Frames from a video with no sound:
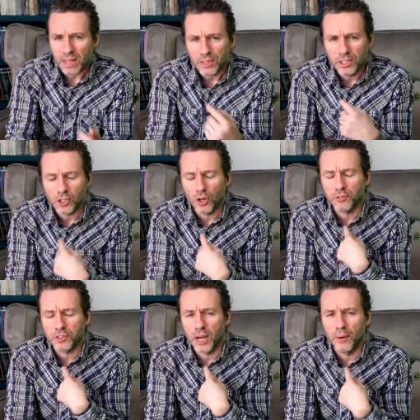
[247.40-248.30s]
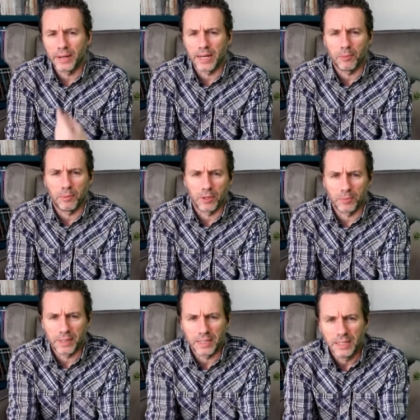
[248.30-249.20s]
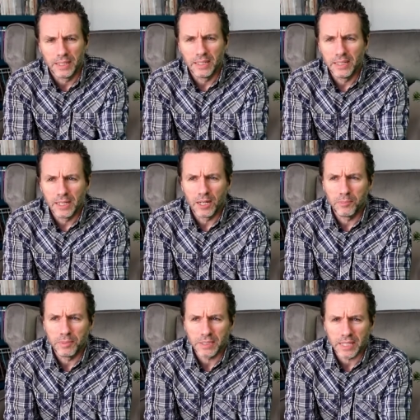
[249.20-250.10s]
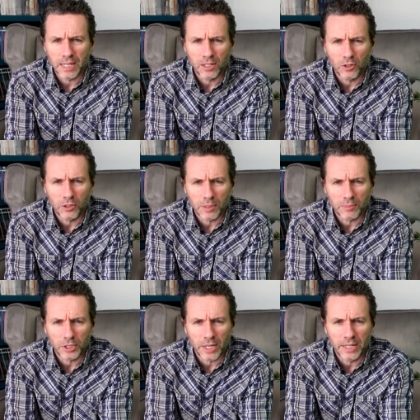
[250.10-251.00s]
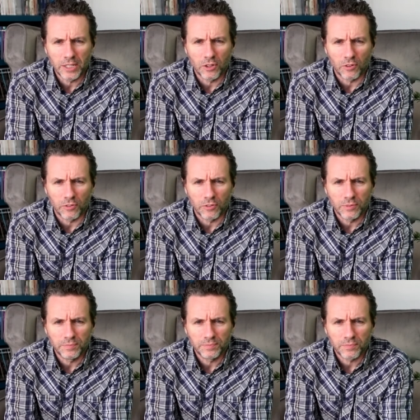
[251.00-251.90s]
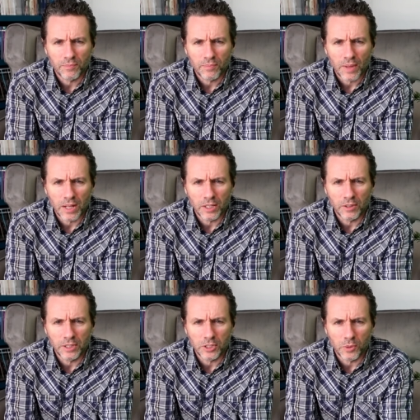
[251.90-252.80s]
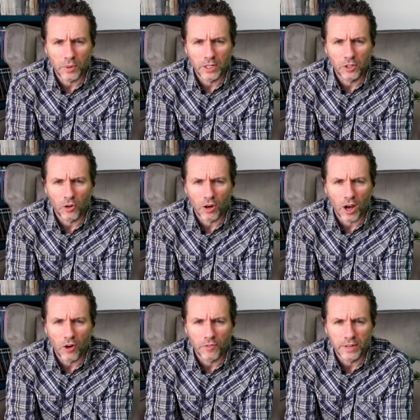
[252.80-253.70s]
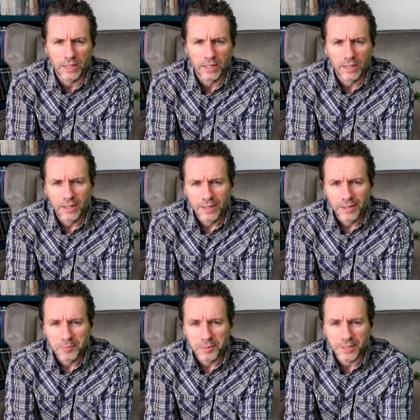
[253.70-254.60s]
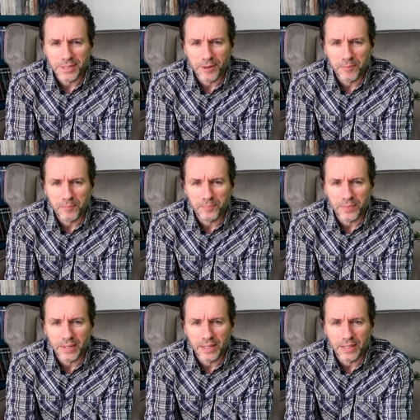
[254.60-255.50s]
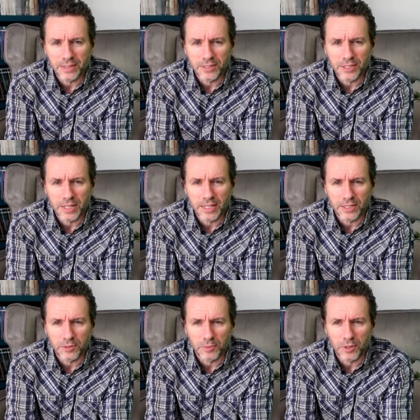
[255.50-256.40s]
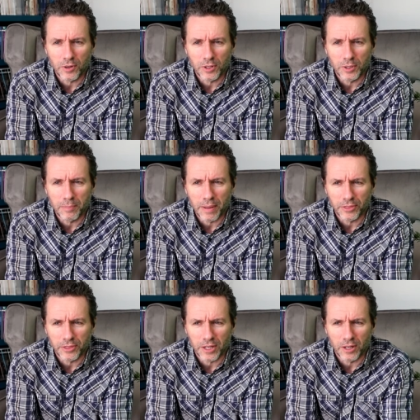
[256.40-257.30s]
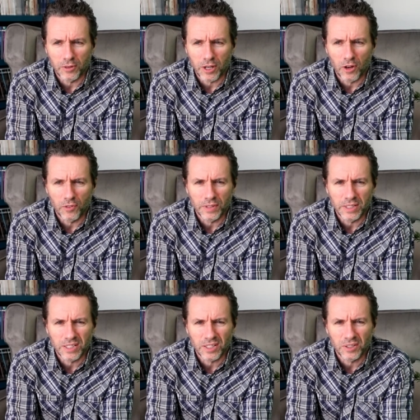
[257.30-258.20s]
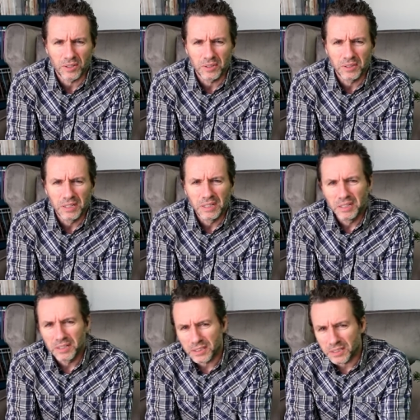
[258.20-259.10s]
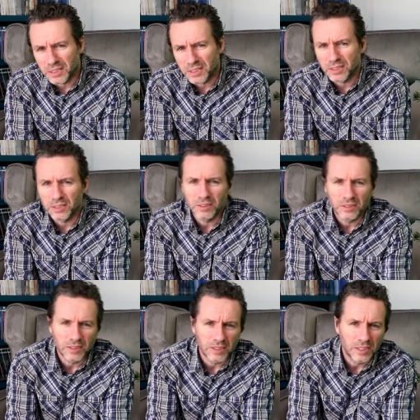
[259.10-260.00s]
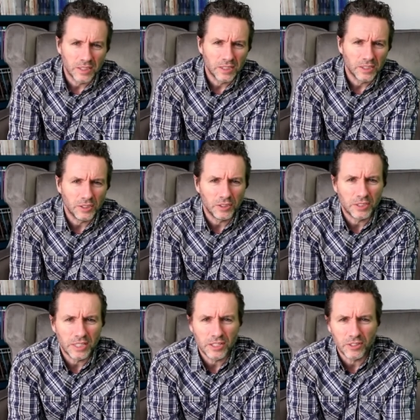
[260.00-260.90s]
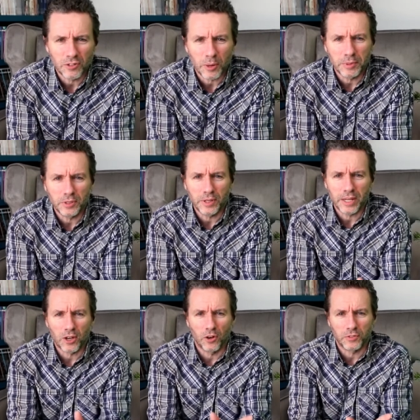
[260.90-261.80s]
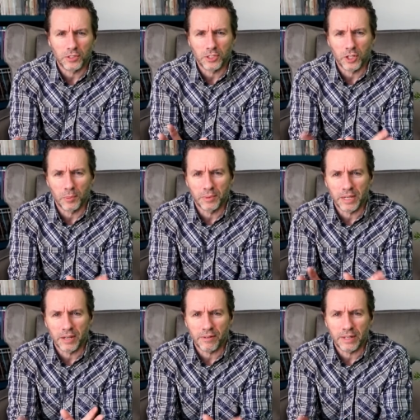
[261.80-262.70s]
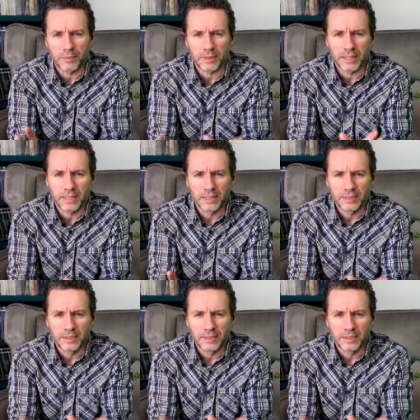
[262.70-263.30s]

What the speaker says: This cough's going now, by the way, but it's taken a long time to shake it off. I don't think it's quite long COVID, but it's we got it a month ago, COVID, so I don't know. You see, the trouble is you get coughs this time of year anyway.